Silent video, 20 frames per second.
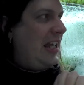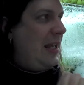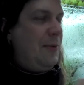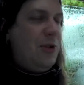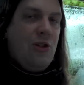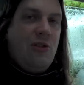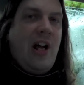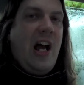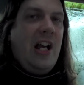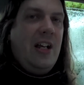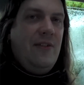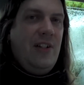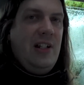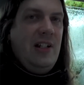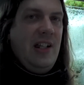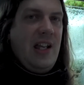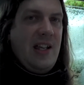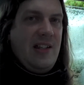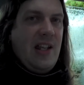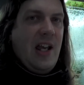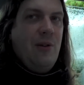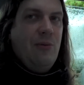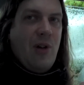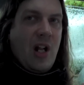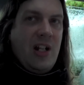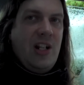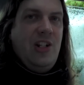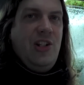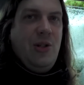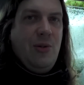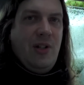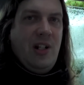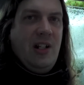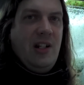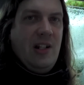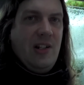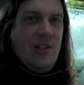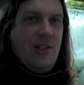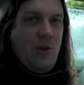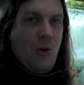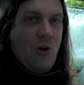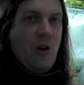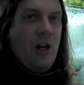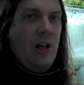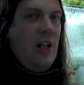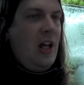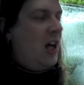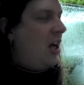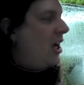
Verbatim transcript: keep track of it in case I run into it in a store.